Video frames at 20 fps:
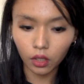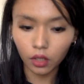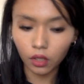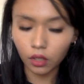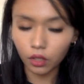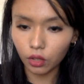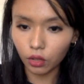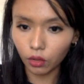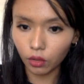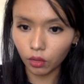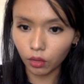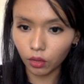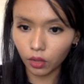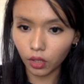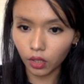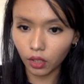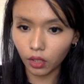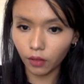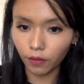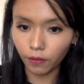So
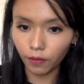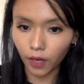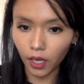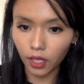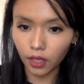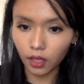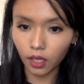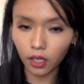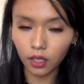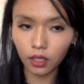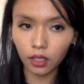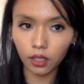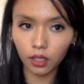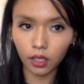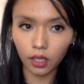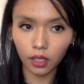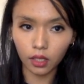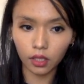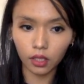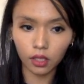if at that
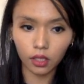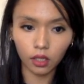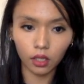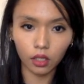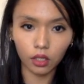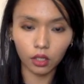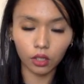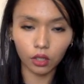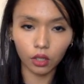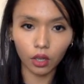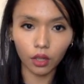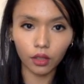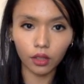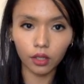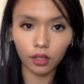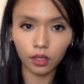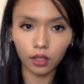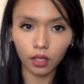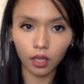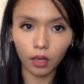index it's not the
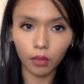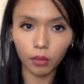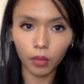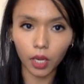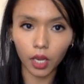same